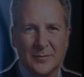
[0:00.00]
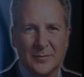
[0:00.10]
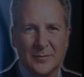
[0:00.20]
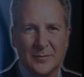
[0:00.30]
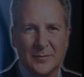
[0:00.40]

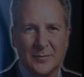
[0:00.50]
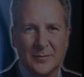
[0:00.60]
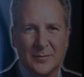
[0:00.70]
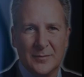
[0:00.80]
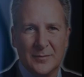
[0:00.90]

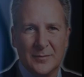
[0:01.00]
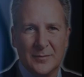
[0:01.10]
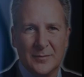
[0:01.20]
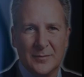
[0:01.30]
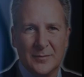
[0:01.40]

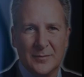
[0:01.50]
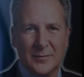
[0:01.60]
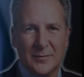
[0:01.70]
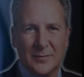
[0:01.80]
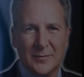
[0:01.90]

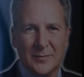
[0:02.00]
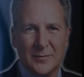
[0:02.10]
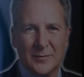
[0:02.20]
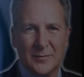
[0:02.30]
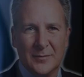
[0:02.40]

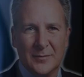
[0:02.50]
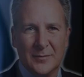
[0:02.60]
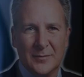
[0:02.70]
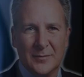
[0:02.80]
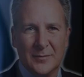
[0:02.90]

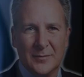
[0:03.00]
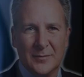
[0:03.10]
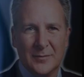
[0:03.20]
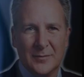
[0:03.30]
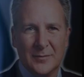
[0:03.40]

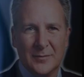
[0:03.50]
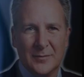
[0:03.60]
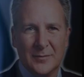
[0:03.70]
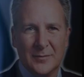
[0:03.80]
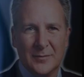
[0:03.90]

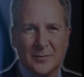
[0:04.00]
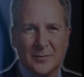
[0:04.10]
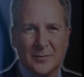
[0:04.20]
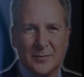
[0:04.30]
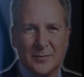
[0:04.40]

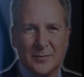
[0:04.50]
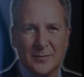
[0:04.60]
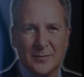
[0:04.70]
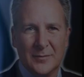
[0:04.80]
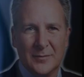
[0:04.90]

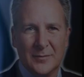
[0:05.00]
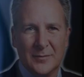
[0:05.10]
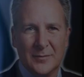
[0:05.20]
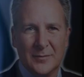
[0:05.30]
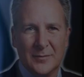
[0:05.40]

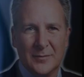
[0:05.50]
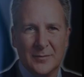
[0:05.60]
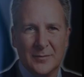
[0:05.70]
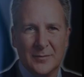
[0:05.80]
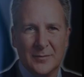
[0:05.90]

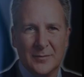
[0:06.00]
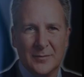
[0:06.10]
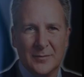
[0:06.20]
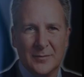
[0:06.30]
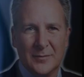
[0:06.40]

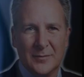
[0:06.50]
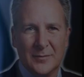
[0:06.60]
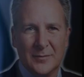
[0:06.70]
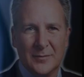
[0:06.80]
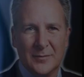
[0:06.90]
The face doesn't move, so there is nothing to read.